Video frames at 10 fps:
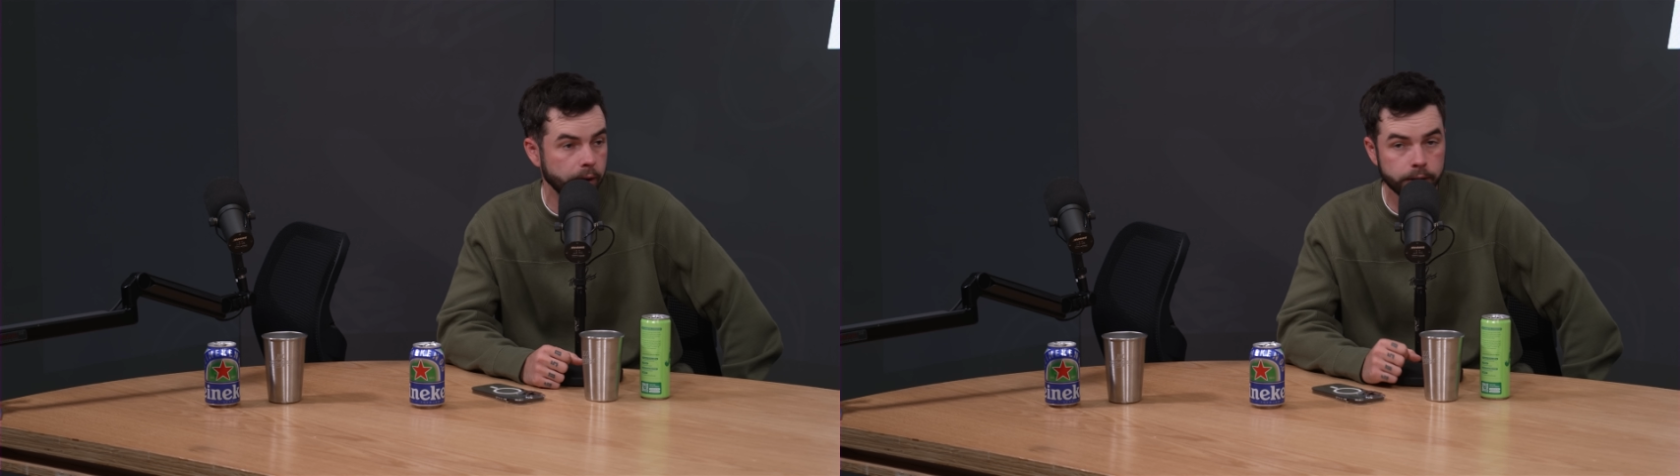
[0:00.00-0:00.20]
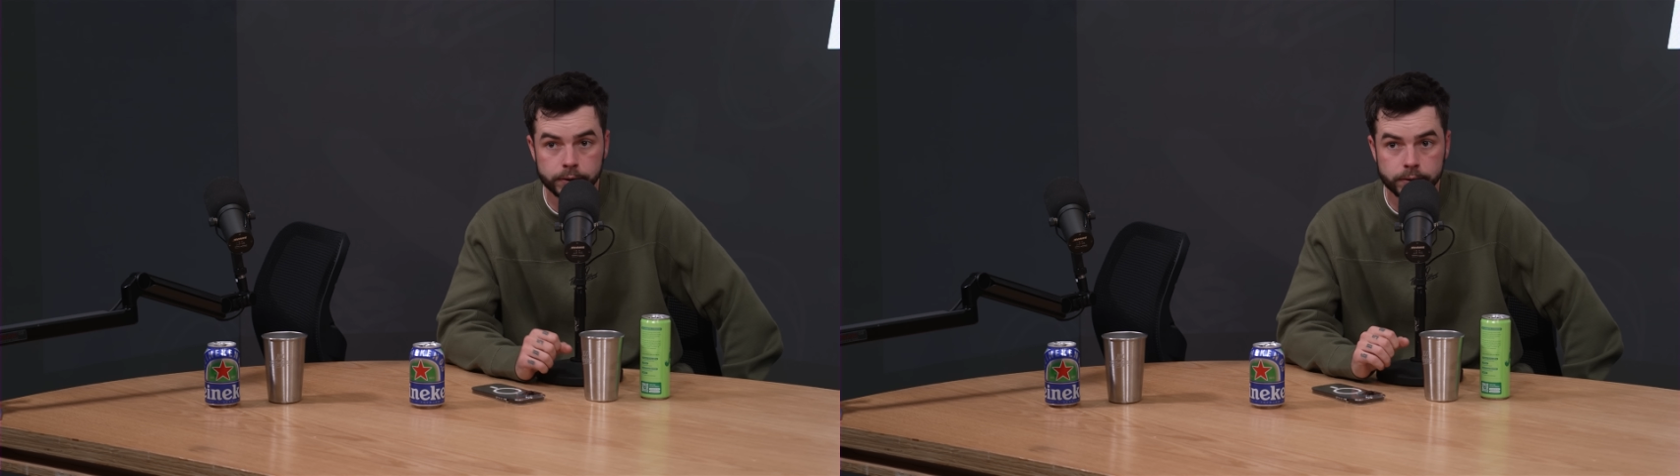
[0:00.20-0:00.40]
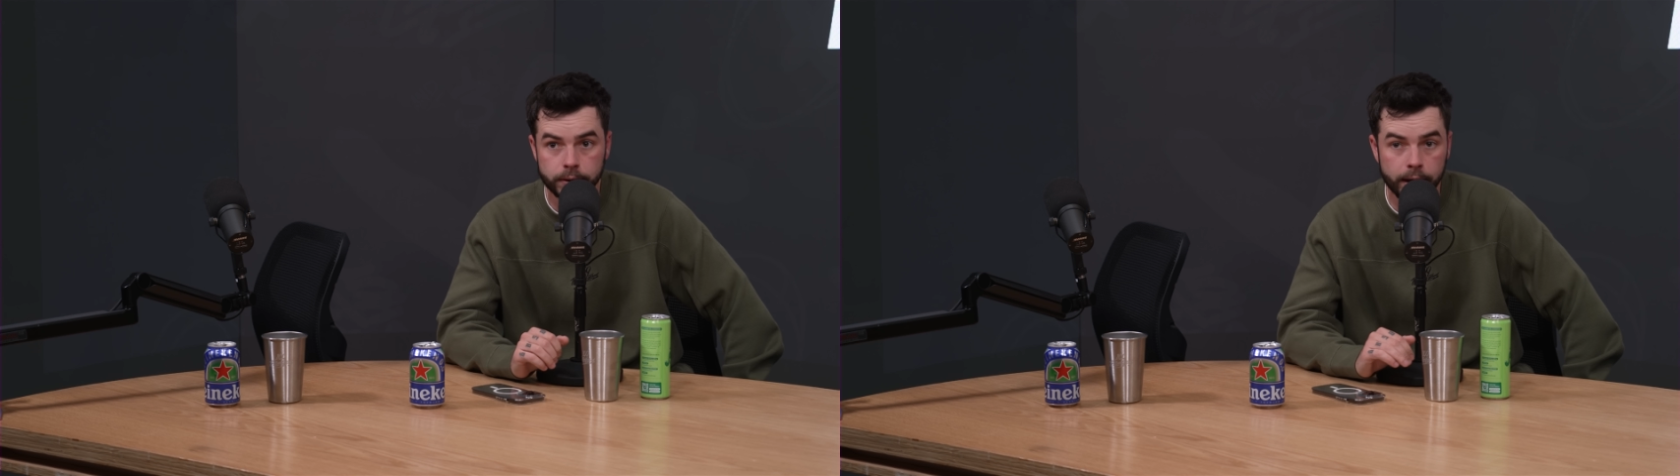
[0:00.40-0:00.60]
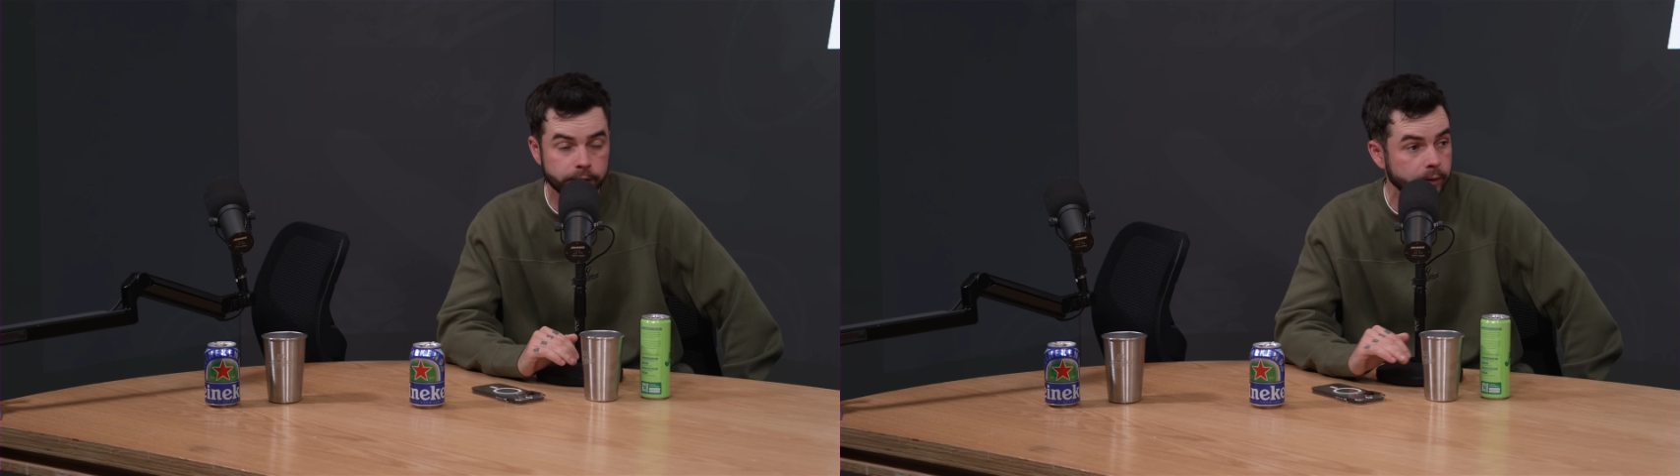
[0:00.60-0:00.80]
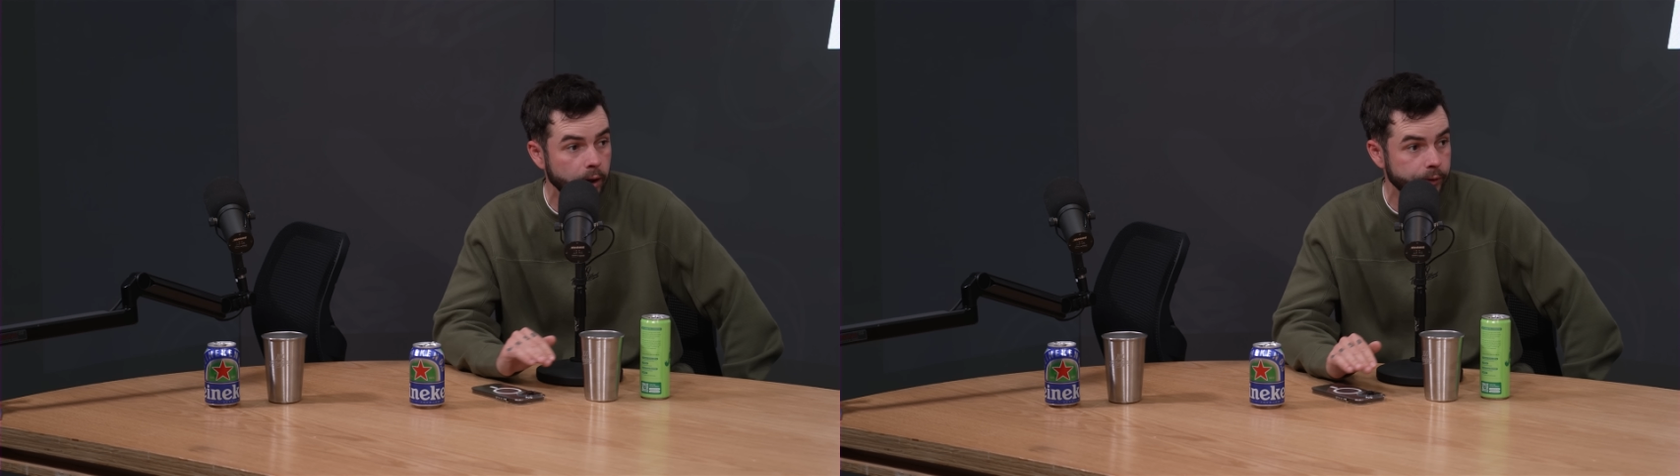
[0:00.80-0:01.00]
and this has
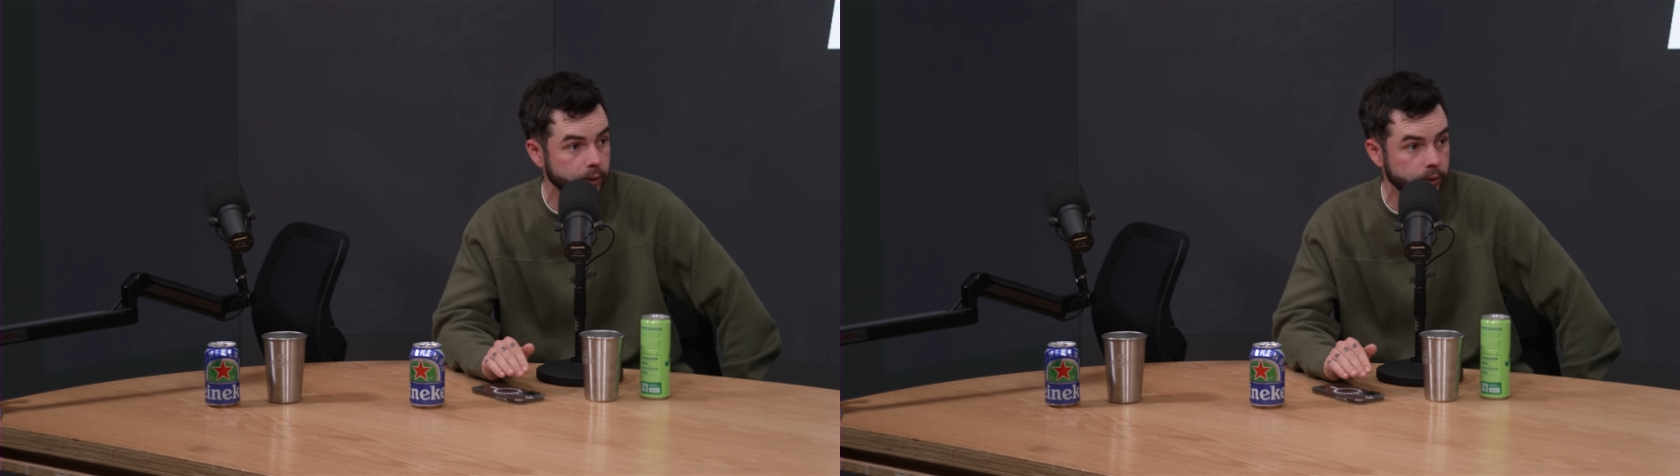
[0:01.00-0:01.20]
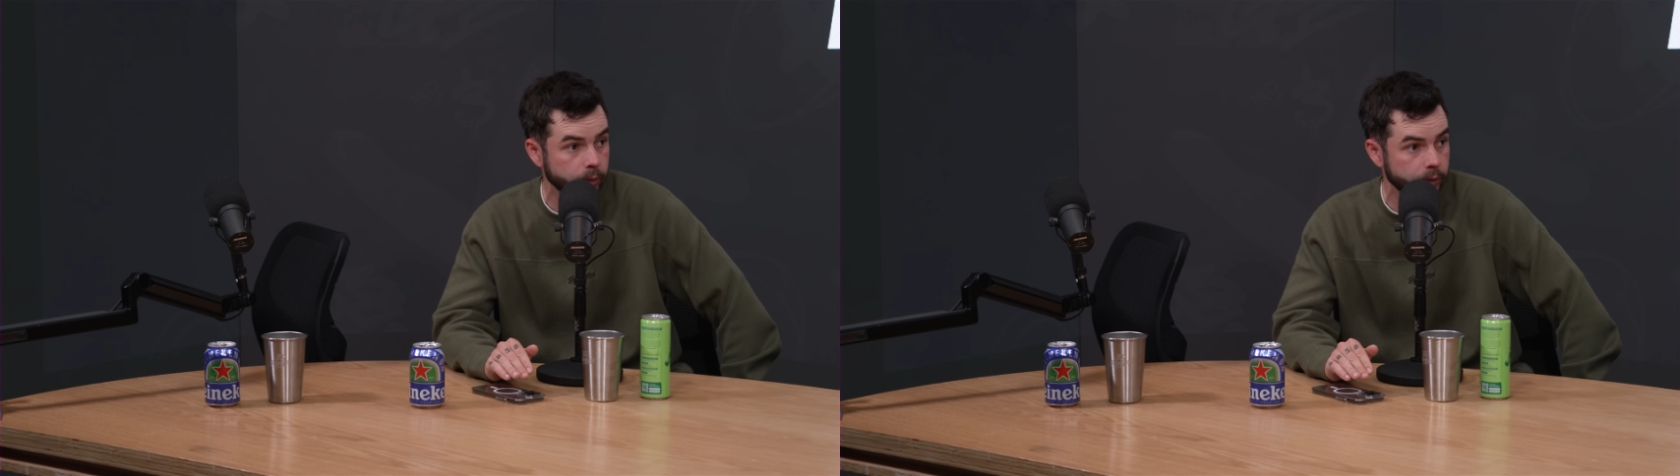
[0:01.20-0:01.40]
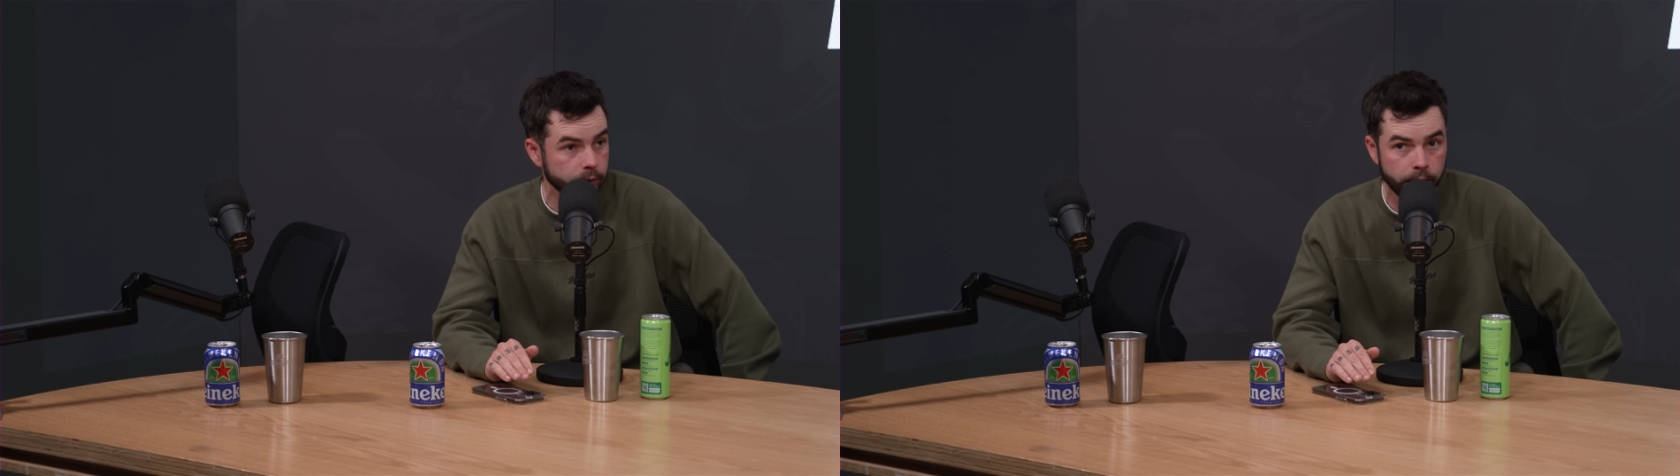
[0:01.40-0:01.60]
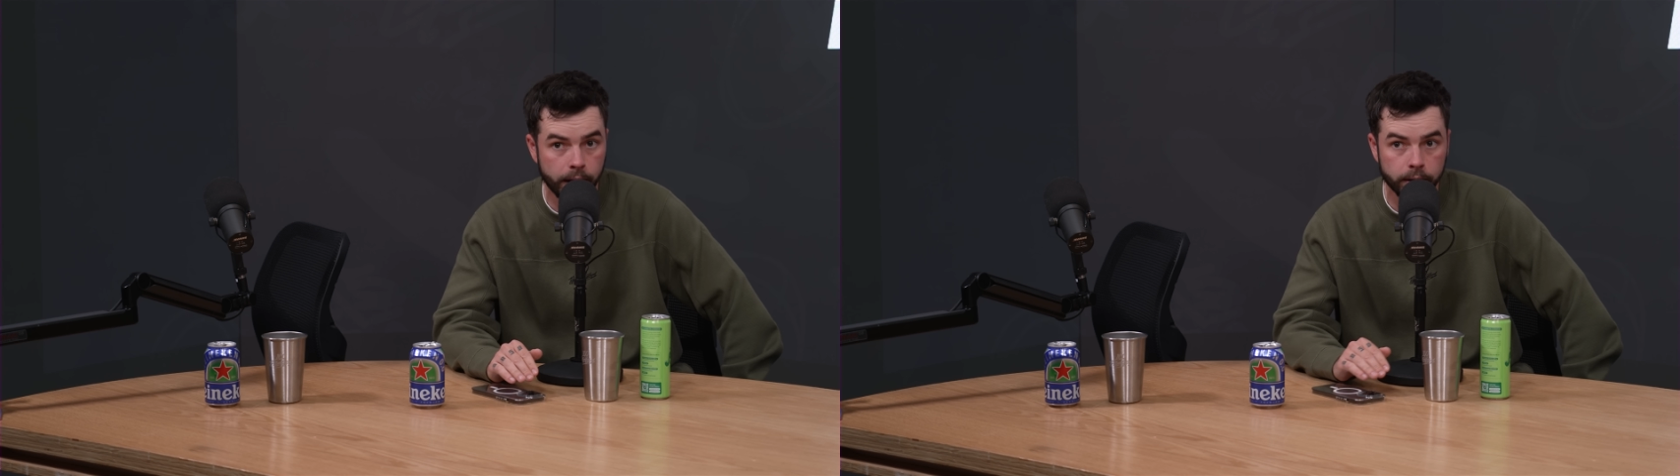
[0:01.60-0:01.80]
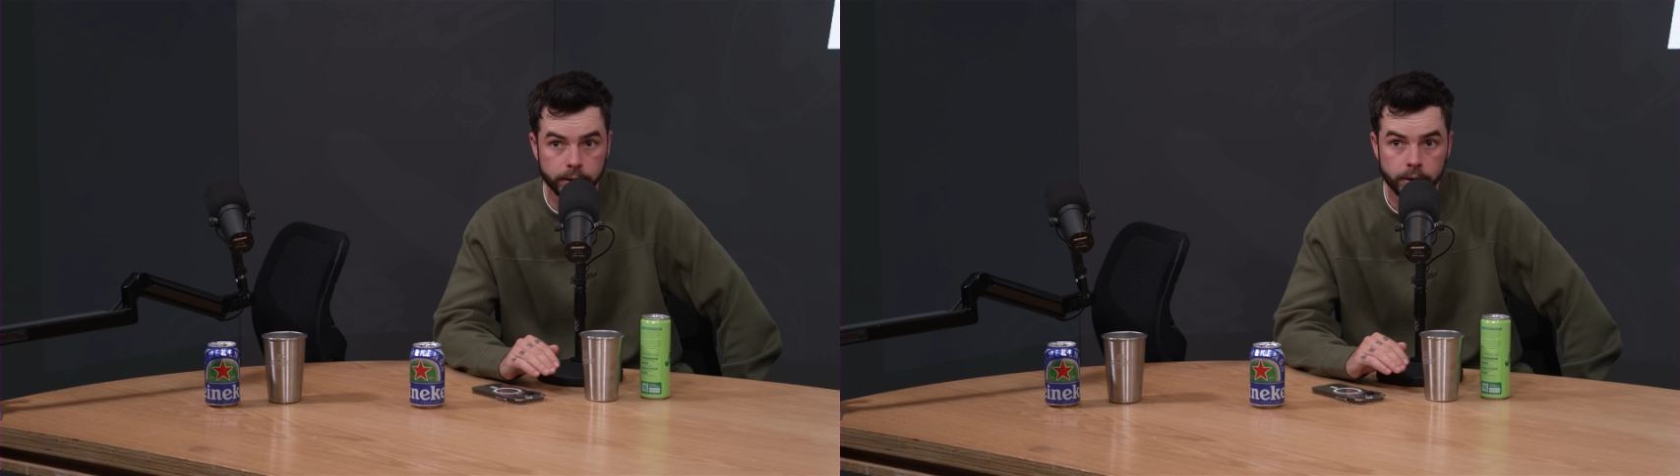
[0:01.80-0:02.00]
nothing to do with their
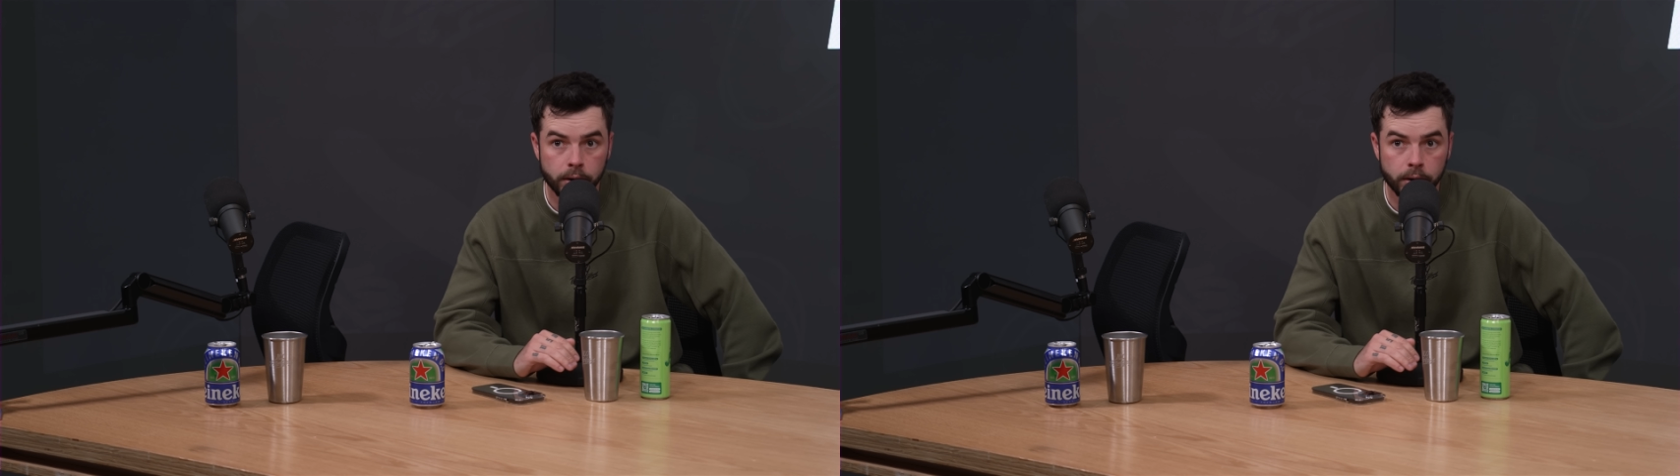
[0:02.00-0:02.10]
talent